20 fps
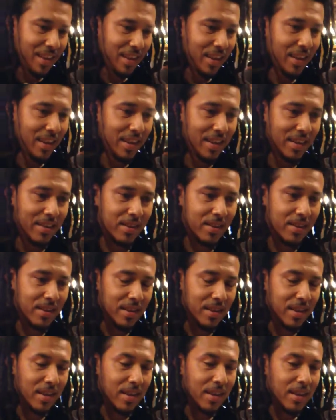
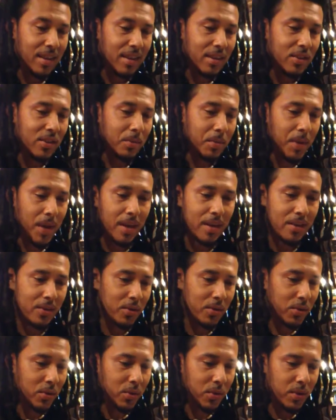To be honest
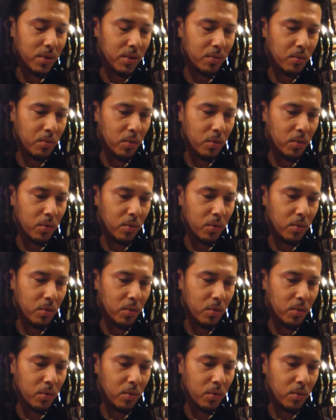with you, it's